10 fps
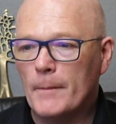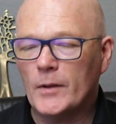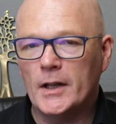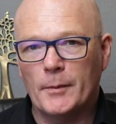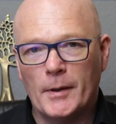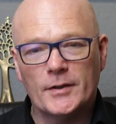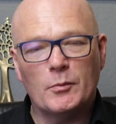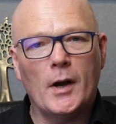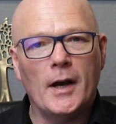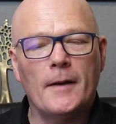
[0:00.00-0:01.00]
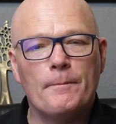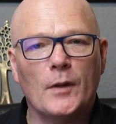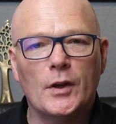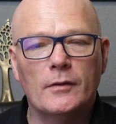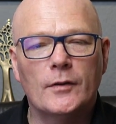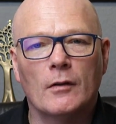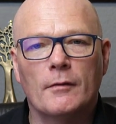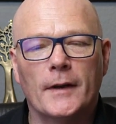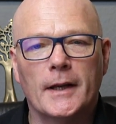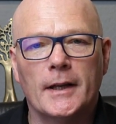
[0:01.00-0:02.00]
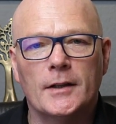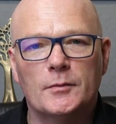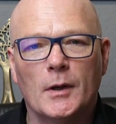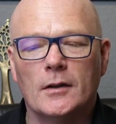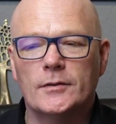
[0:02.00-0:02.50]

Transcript: and it depends where you've configured it as well.